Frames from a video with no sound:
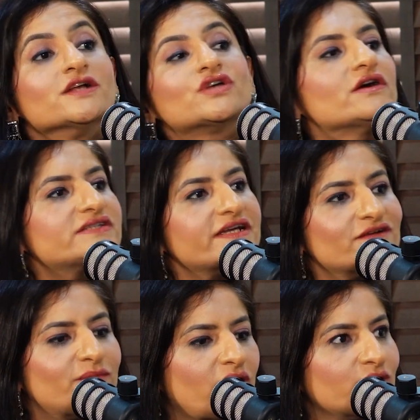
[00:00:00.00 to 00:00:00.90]
So outside
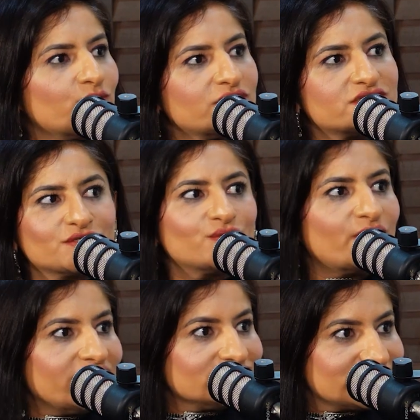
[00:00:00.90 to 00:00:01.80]
of Bollywood,
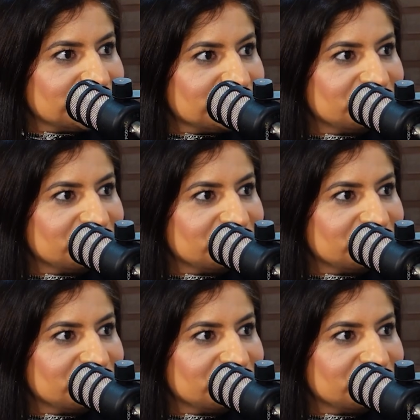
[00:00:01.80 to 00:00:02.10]
who else?